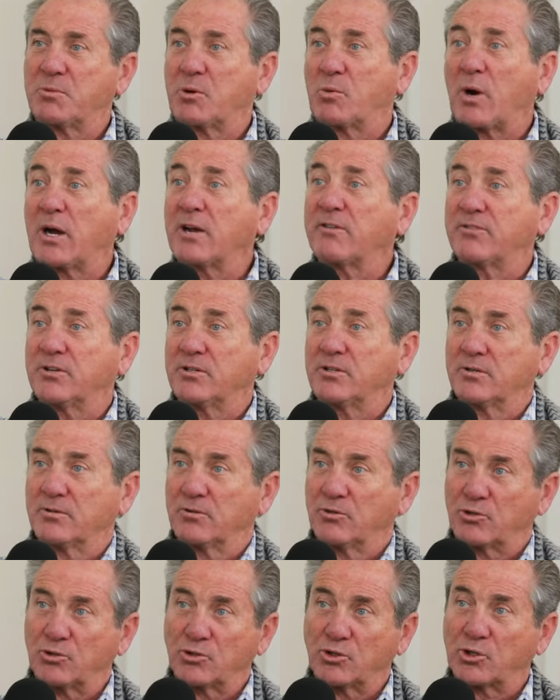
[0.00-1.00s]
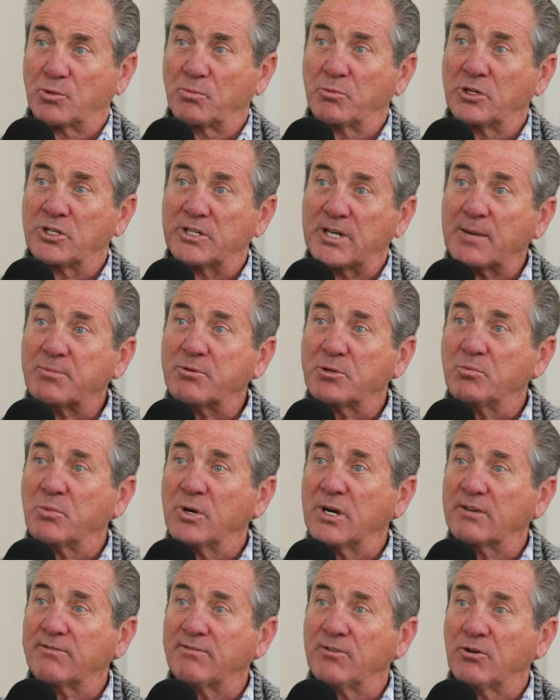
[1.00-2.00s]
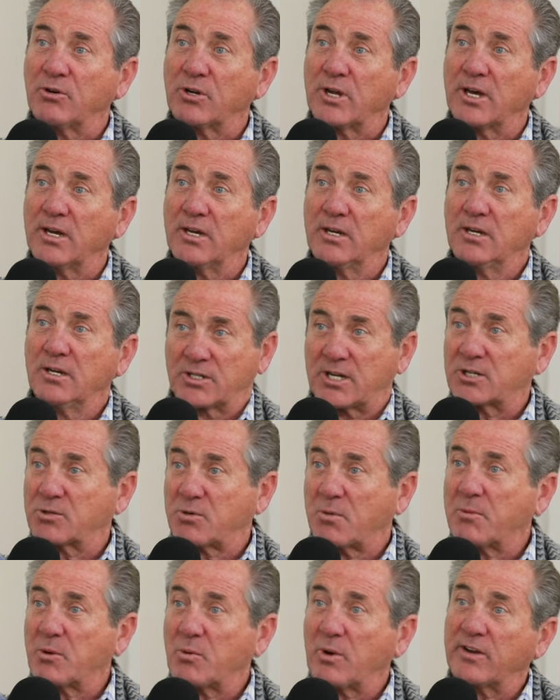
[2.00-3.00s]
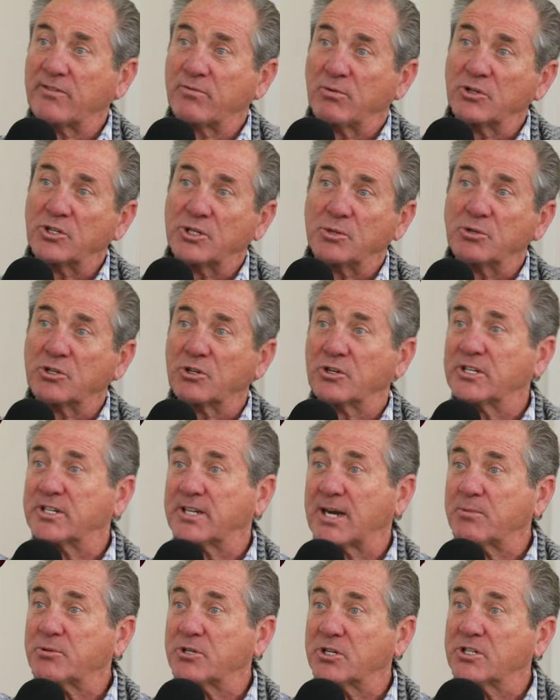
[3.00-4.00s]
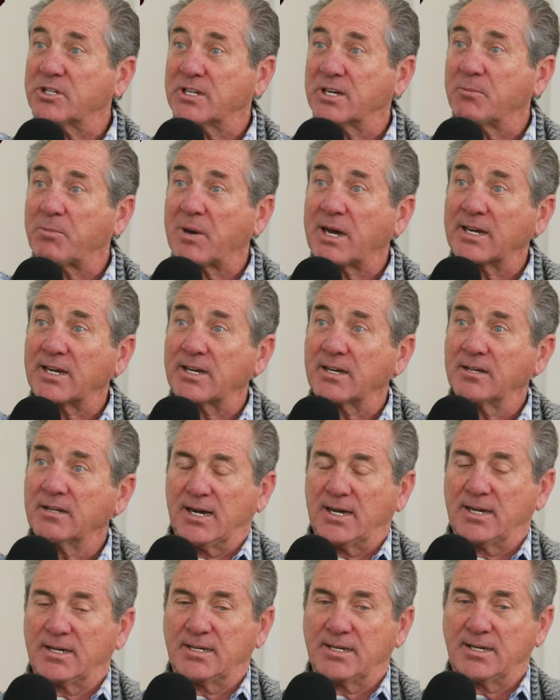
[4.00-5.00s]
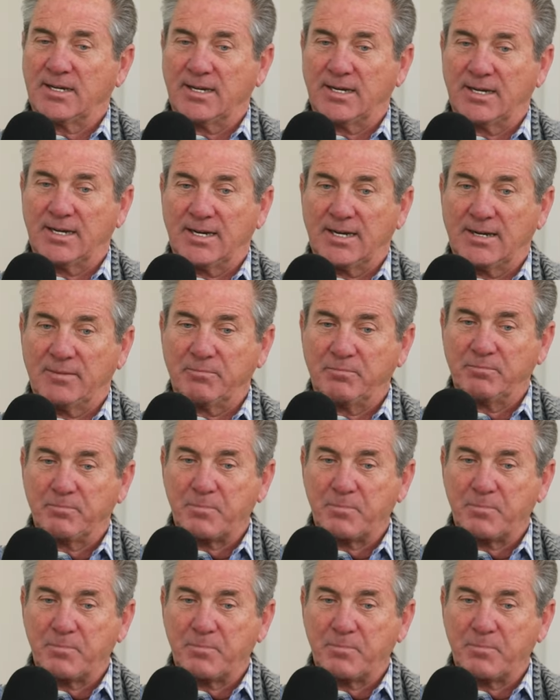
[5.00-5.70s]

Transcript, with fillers: my wife had done some reception work for her because that's what my wife was she was a receptionist in the bank and